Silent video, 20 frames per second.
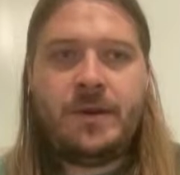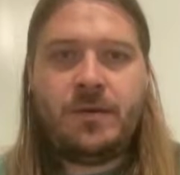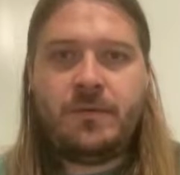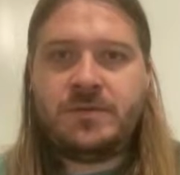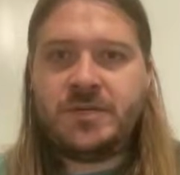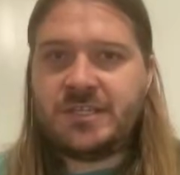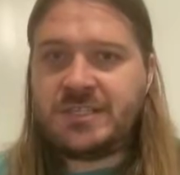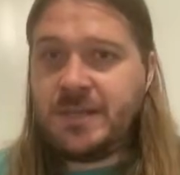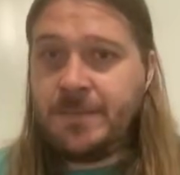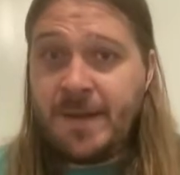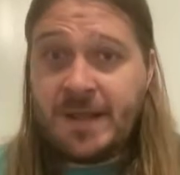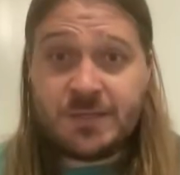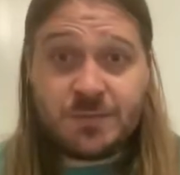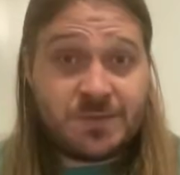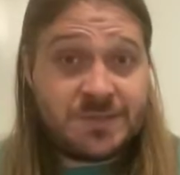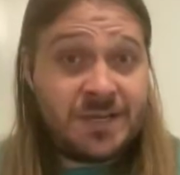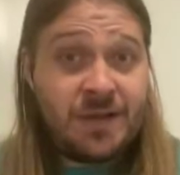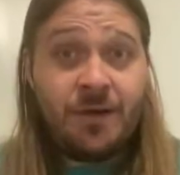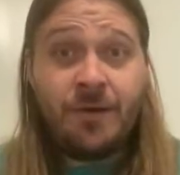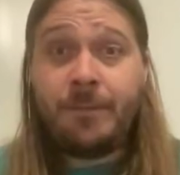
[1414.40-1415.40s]
Jesse Bates
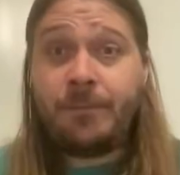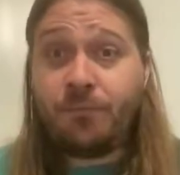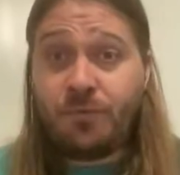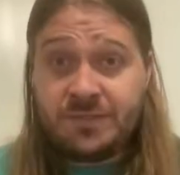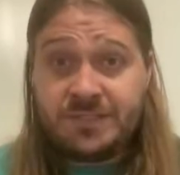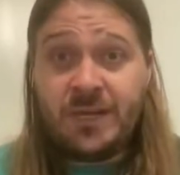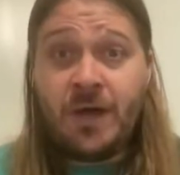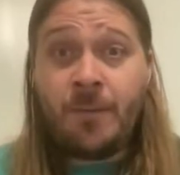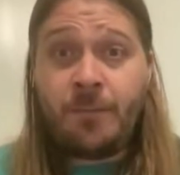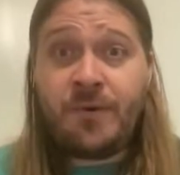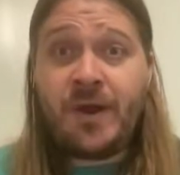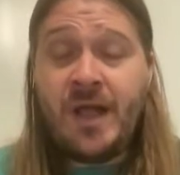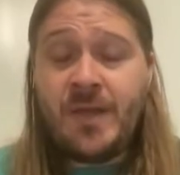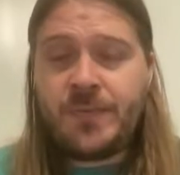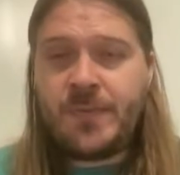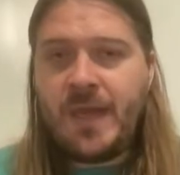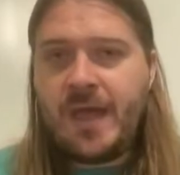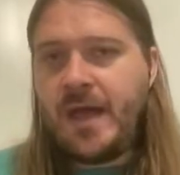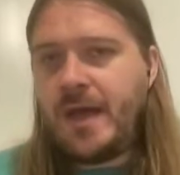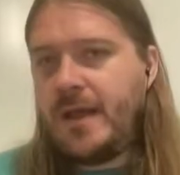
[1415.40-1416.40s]
would tell
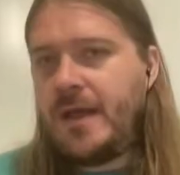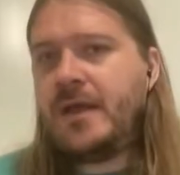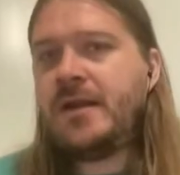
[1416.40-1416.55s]
Pratt that,